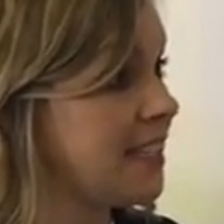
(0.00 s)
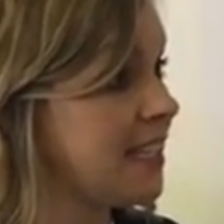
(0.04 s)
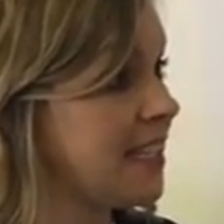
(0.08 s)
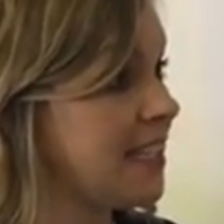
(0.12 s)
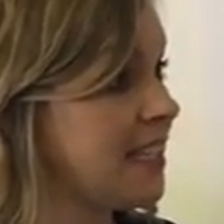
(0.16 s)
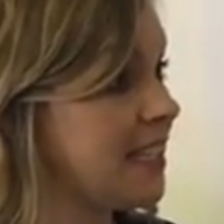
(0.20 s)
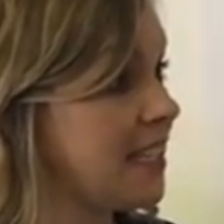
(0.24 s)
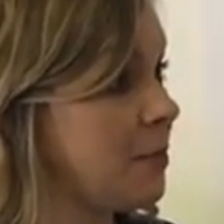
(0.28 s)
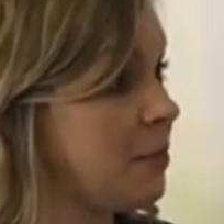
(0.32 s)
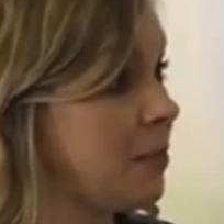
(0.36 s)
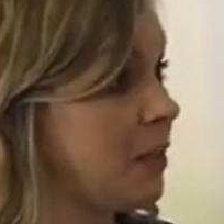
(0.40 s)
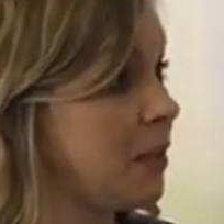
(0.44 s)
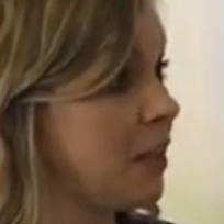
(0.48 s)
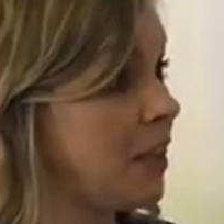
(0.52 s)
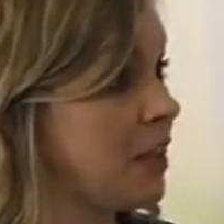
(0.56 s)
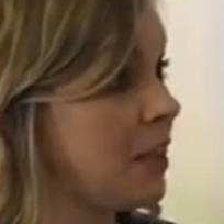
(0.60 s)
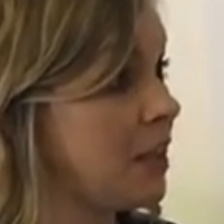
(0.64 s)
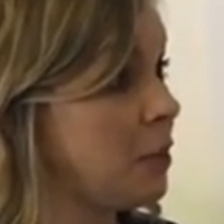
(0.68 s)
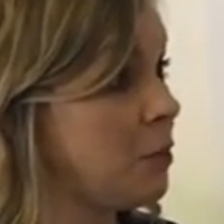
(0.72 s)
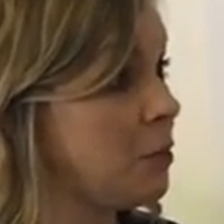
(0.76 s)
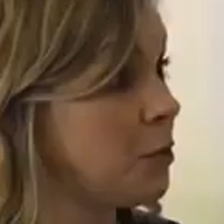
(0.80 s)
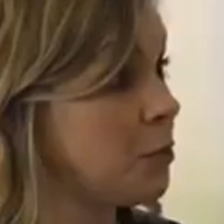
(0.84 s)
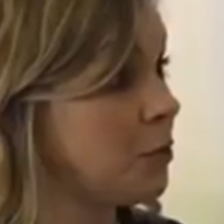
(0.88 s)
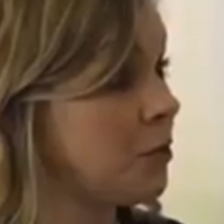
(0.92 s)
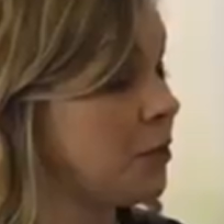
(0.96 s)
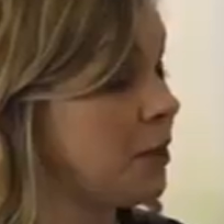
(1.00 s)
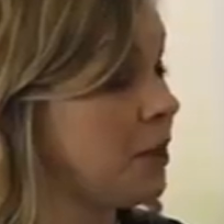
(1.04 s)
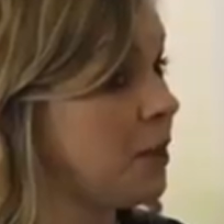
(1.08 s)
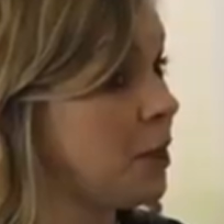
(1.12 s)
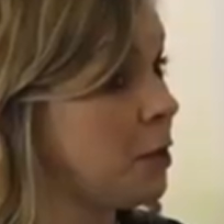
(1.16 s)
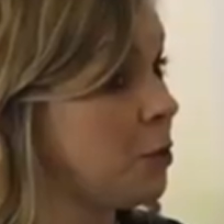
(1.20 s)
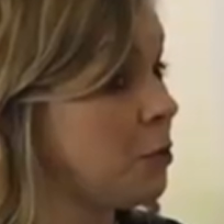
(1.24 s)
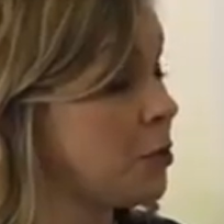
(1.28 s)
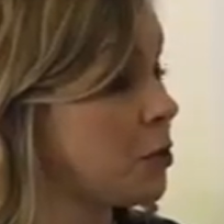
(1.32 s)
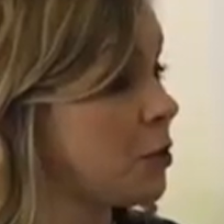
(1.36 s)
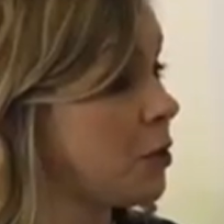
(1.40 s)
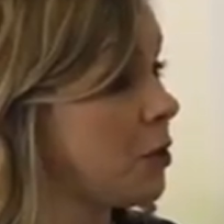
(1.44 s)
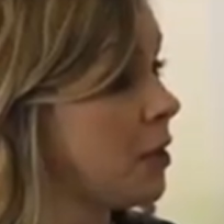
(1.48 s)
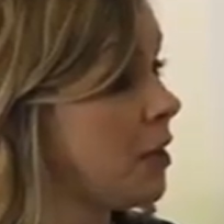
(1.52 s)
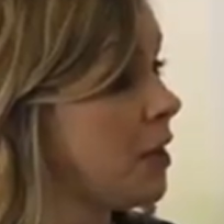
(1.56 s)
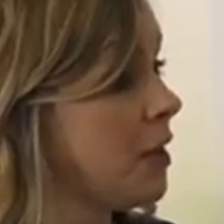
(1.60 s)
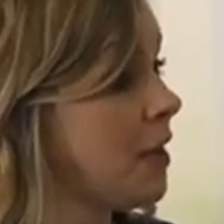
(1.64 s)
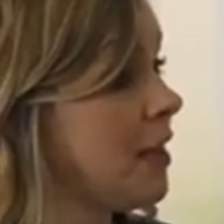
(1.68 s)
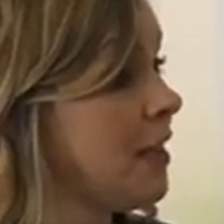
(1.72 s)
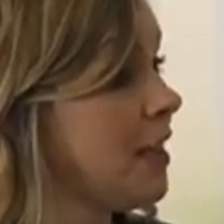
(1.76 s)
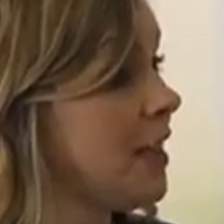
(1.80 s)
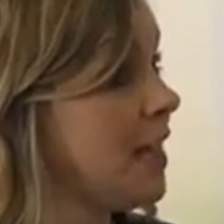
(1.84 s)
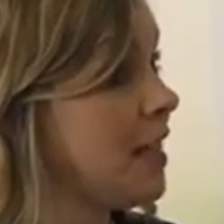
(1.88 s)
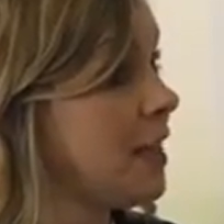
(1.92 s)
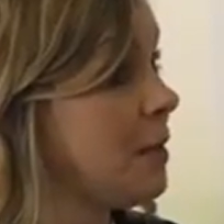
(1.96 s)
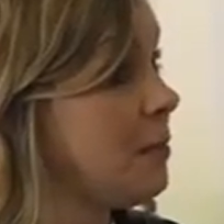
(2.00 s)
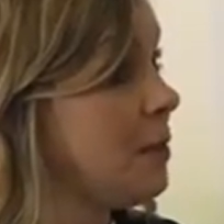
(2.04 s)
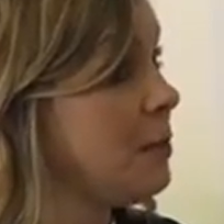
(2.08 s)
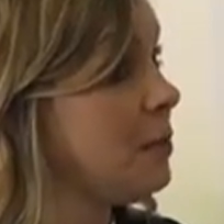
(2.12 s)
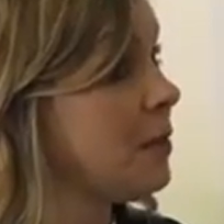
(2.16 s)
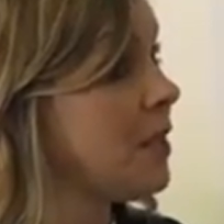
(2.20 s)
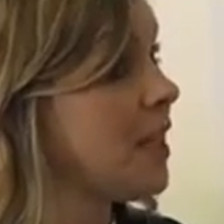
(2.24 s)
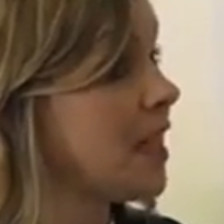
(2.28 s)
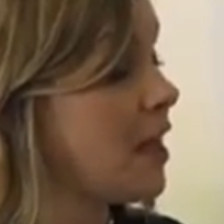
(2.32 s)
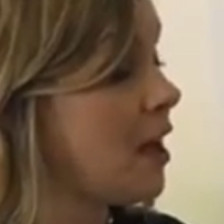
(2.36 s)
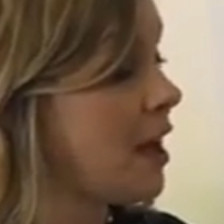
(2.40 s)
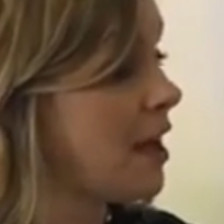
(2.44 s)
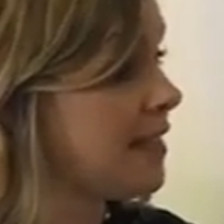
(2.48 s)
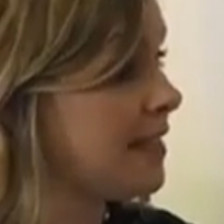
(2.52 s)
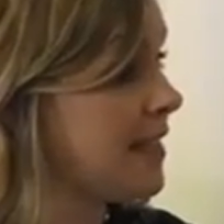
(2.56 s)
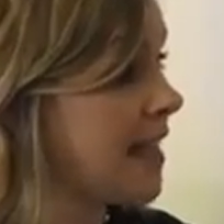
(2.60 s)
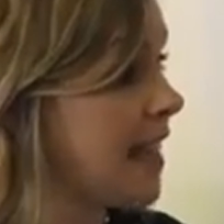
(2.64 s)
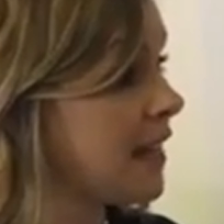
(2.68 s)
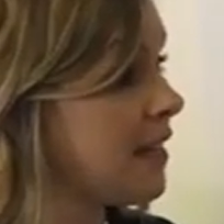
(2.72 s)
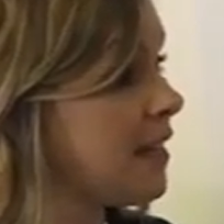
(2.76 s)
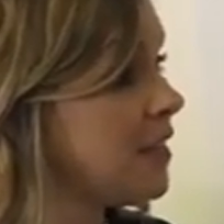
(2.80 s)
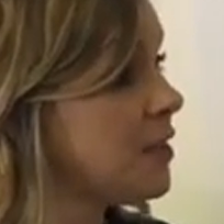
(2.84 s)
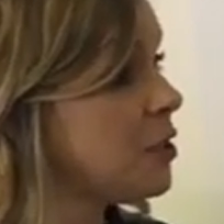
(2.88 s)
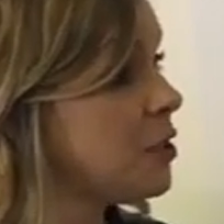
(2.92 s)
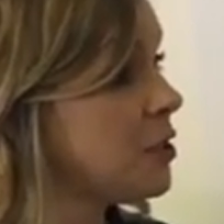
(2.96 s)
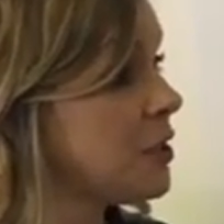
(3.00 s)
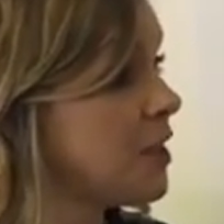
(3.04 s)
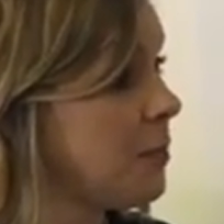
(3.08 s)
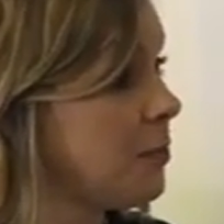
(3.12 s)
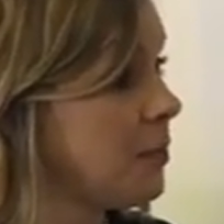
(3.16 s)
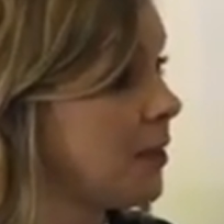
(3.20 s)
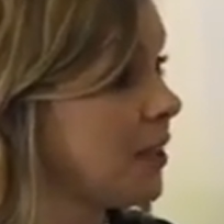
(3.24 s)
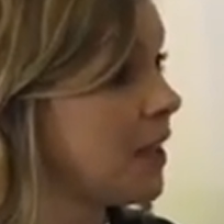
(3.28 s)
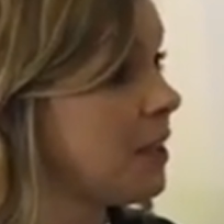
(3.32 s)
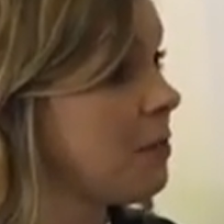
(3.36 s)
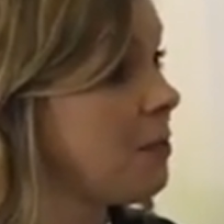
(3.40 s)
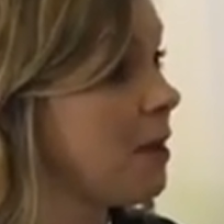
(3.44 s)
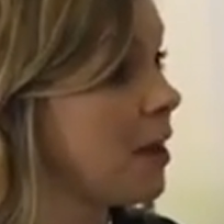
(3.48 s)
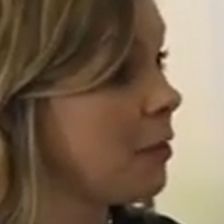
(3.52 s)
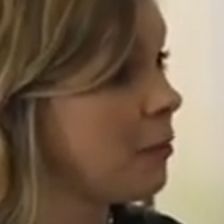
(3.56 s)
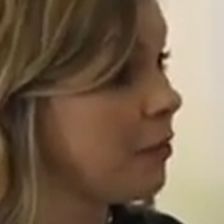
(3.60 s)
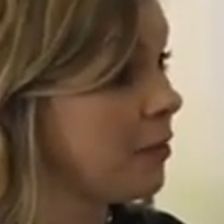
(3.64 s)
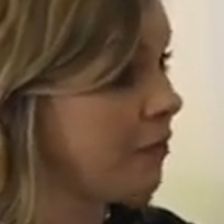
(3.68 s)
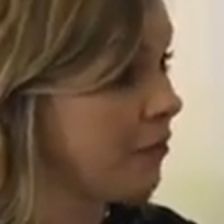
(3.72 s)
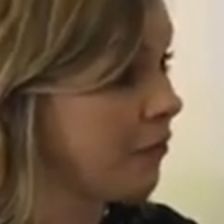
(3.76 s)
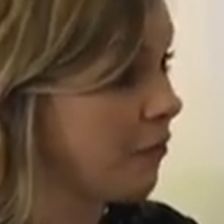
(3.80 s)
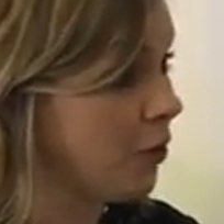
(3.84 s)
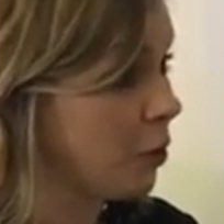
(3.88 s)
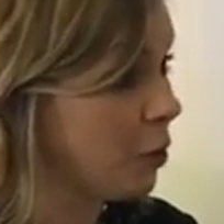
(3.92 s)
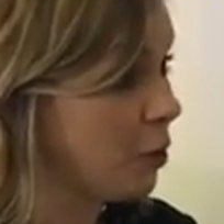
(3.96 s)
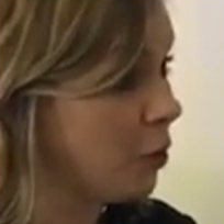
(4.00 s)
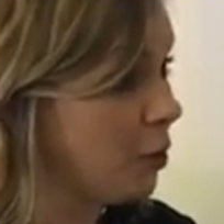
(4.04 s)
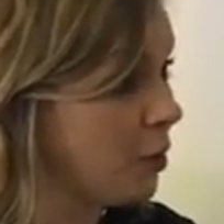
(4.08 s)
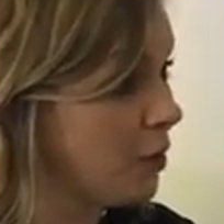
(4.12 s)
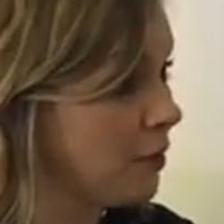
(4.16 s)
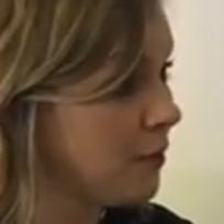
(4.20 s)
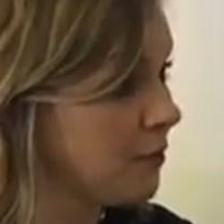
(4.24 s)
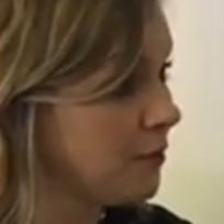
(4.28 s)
And typically those are the people that contact us are typically by referral.